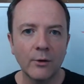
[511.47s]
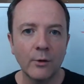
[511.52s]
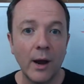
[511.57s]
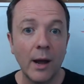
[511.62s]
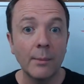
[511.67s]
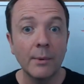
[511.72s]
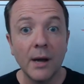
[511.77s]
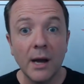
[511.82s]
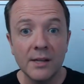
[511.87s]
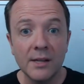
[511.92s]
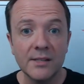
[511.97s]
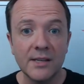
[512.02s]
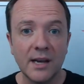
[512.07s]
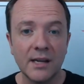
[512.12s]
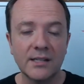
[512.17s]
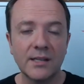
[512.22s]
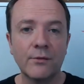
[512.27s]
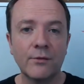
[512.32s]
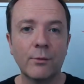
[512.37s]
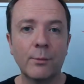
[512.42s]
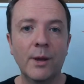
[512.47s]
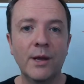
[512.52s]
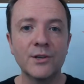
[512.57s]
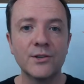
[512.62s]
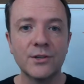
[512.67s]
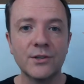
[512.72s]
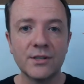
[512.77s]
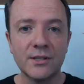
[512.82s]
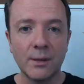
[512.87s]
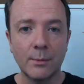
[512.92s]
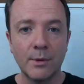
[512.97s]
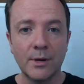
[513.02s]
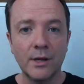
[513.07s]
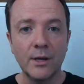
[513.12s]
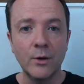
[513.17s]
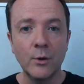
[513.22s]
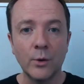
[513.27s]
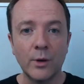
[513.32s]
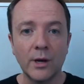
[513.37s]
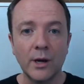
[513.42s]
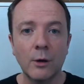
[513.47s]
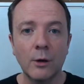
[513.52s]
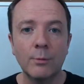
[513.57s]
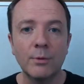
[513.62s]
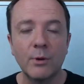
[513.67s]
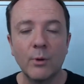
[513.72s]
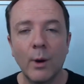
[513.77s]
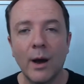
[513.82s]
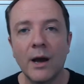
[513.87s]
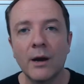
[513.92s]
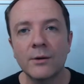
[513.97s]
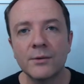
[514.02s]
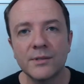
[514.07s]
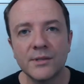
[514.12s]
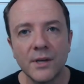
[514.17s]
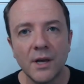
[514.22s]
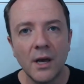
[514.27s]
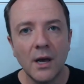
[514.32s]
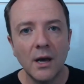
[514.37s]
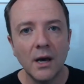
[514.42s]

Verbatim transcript: grab contact information to somebody who can help you out,